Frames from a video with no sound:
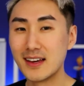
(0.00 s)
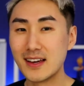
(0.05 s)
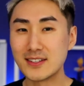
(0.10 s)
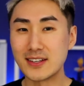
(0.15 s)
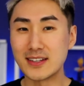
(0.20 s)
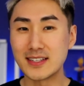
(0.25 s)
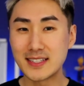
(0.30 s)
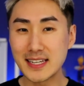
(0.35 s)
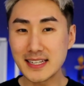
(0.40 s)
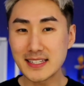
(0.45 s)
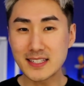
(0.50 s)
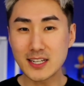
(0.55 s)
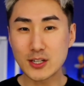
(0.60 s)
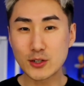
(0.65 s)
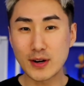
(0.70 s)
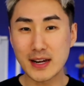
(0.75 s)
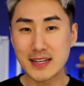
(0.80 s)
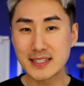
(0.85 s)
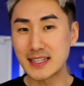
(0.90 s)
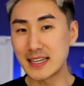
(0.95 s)
So since the
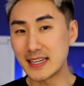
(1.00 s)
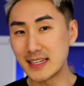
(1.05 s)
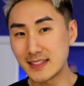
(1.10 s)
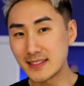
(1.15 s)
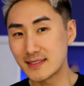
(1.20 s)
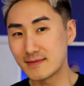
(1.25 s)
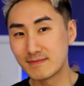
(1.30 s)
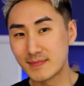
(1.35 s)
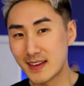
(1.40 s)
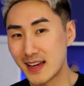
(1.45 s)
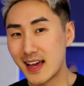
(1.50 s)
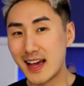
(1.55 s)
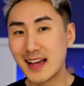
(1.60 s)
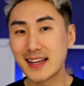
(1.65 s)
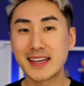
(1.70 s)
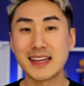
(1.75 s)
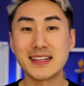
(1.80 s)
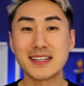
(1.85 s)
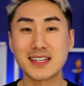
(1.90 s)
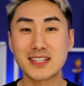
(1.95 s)
trustees
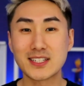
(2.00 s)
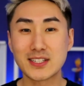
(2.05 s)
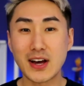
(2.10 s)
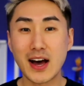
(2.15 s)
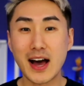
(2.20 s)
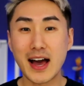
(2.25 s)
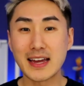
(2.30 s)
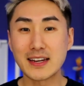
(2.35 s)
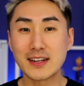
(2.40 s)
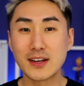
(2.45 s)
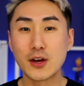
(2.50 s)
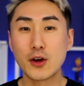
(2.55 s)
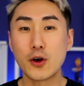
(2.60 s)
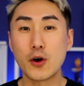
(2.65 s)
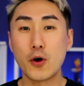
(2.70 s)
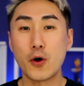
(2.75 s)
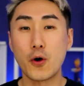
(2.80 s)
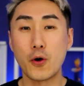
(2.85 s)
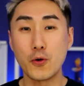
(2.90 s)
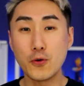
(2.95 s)
can decide
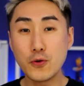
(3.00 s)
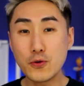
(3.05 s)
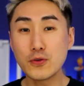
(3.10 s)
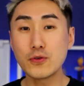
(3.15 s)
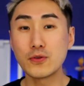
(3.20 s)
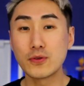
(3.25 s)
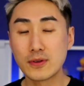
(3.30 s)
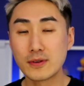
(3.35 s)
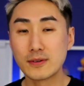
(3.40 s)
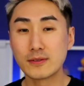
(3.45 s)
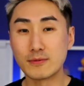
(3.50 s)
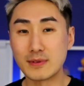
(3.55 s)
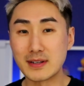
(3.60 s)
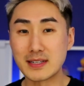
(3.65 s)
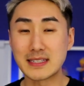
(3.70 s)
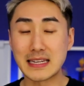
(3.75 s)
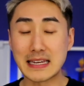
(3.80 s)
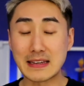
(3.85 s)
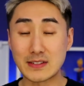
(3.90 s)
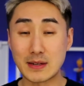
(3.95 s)
who
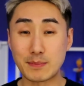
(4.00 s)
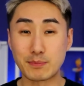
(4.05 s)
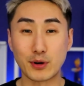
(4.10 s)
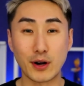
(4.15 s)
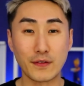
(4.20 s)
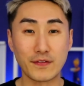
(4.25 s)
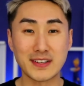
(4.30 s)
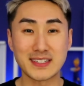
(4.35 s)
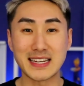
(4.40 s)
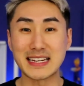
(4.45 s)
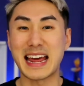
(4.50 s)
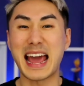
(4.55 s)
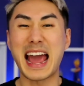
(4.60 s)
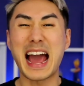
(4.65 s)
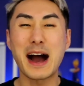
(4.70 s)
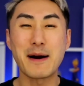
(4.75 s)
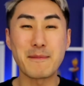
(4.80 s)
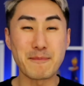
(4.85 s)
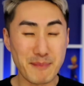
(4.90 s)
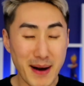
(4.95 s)
receives the profits and
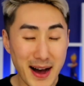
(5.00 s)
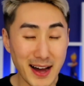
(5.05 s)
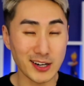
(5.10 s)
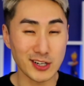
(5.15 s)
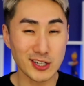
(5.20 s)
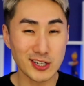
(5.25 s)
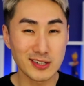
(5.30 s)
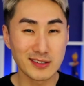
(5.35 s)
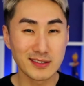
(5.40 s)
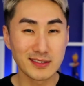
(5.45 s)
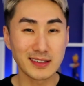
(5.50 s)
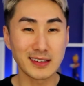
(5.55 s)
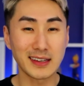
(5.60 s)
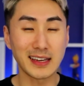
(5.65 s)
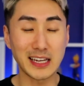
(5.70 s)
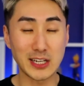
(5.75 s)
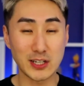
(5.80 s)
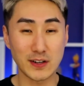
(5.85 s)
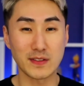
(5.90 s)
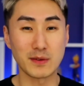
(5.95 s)
how much
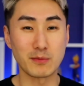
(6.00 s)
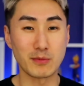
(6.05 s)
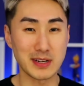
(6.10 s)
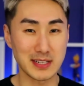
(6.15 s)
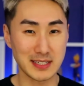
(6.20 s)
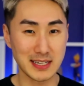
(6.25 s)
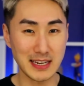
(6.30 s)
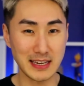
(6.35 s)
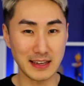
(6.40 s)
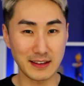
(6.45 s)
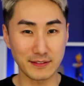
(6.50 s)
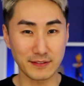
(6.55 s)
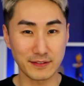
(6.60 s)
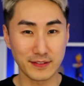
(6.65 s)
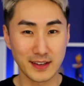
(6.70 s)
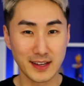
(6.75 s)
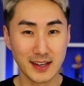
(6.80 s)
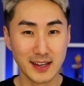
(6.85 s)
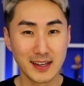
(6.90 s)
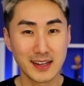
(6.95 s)
each of them receive,
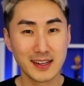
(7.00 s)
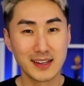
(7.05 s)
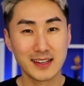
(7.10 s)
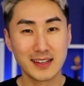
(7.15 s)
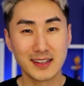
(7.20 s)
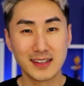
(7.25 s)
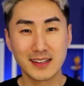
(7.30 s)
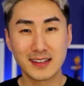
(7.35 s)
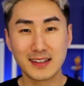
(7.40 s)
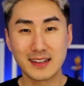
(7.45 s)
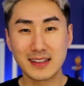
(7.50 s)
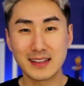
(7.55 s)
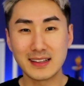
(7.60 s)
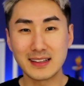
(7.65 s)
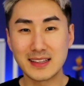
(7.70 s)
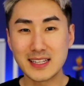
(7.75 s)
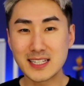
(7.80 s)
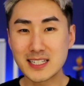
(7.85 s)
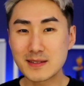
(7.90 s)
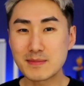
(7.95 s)

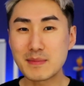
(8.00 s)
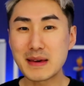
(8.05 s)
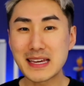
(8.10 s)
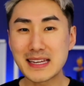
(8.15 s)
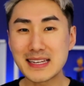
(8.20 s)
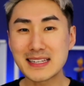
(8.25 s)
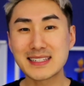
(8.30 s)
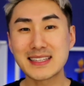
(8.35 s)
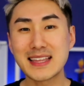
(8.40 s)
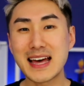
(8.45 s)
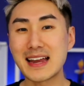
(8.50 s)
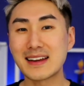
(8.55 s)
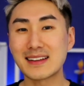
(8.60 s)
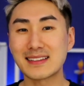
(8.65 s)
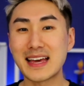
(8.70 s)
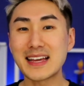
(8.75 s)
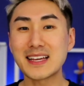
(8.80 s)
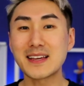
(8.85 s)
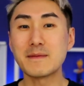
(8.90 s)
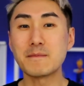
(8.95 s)
this means that
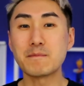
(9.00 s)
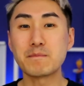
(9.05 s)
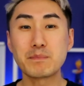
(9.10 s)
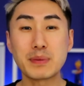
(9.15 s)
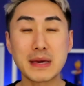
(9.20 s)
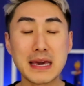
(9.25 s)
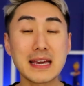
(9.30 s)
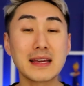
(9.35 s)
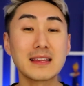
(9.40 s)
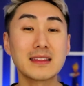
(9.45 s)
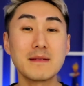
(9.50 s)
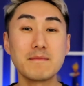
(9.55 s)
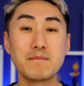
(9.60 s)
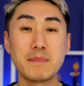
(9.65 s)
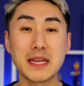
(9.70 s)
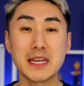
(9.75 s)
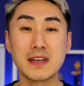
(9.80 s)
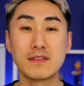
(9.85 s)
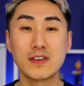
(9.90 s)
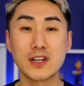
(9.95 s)
they can pick the
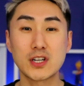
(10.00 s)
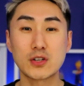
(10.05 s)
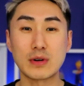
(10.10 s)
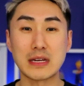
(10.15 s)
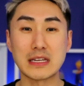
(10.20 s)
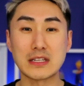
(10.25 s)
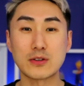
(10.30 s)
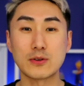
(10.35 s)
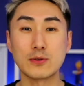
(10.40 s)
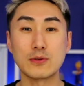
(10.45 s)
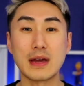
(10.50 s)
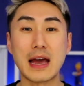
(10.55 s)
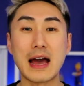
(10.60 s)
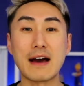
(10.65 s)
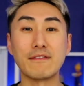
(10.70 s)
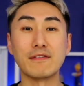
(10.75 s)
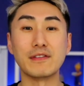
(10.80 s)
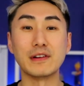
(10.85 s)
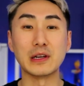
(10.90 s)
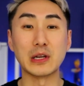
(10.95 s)
beneficiaries who
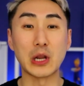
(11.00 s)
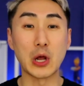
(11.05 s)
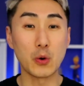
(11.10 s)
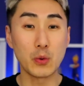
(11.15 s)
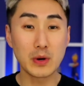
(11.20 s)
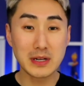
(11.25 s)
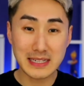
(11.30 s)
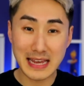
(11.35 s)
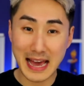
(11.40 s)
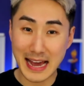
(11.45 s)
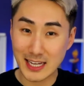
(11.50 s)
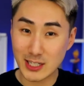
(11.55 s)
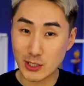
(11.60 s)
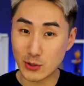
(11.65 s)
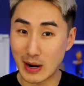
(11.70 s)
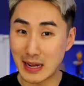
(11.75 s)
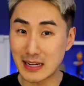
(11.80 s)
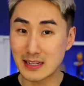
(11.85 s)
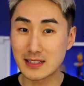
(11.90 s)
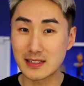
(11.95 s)
have lower tax
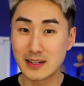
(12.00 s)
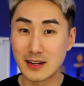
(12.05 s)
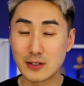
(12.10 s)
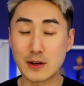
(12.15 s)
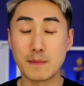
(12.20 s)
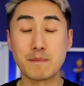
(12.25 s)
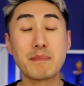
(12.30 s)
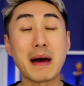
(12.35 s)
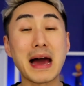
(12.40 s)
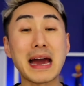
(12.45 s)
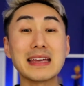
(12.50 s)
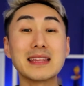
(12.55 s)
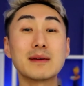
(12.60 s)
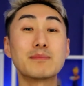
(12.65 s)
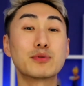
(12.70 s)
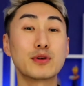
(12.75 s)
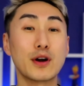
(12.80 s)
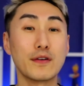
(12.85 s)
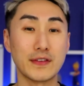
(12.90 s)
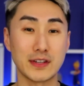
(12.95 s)
rates to pay the
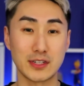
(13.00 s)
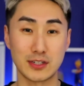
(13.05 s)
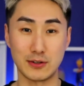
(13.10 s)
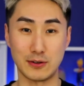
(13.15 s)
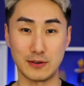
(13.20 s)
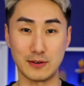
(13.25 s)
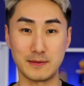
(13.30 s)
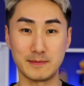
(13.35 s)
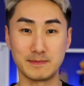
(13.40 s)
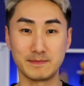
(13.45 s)
profits to.